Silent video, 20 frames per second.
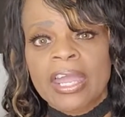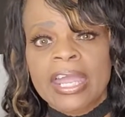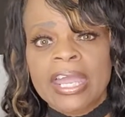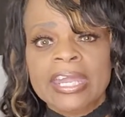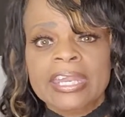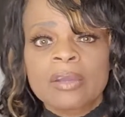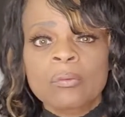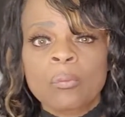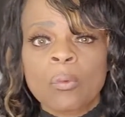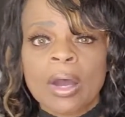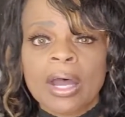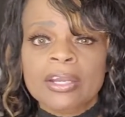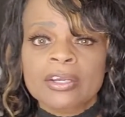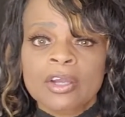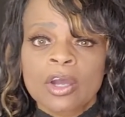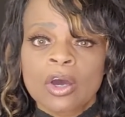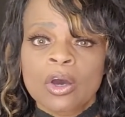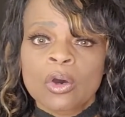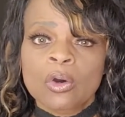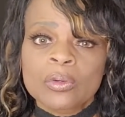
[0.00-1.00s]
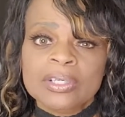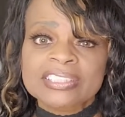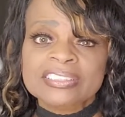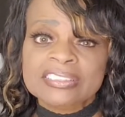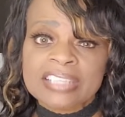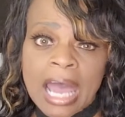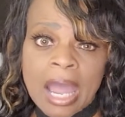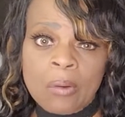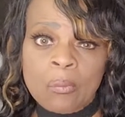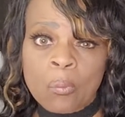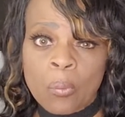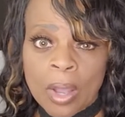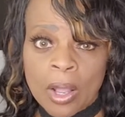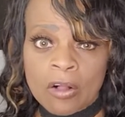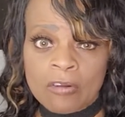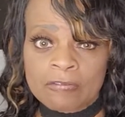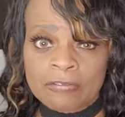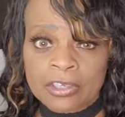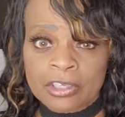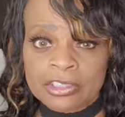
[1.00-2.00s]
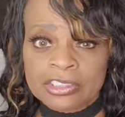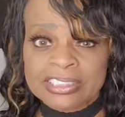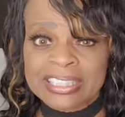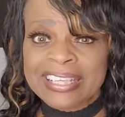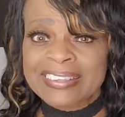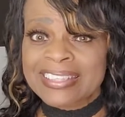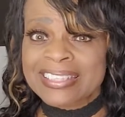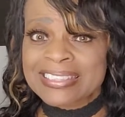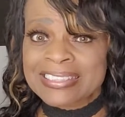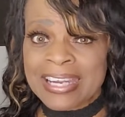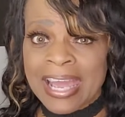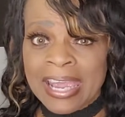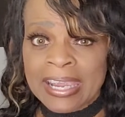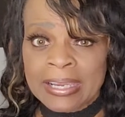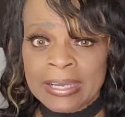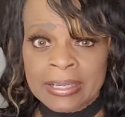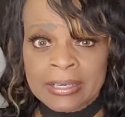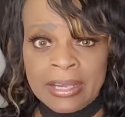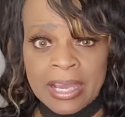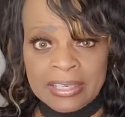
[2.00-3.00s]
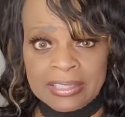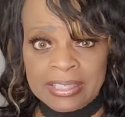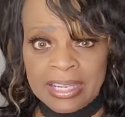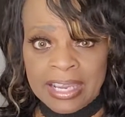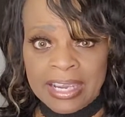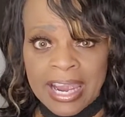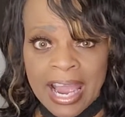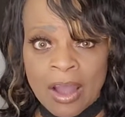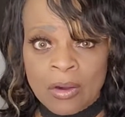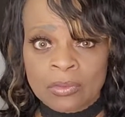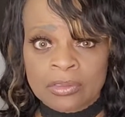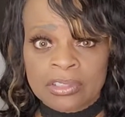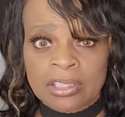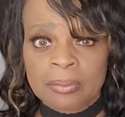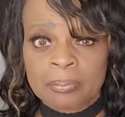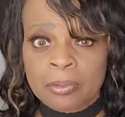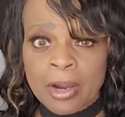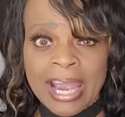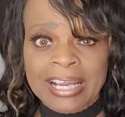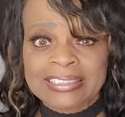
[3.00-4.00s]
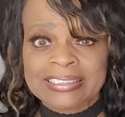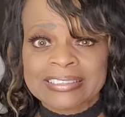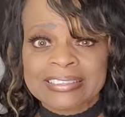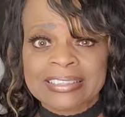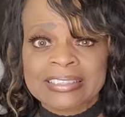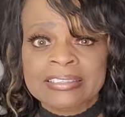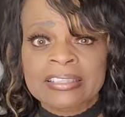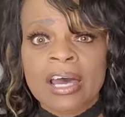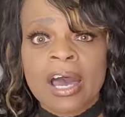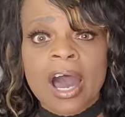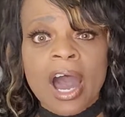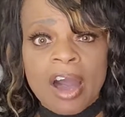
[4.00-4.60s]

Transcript: Anyone who is not well versed in the day in and day out practices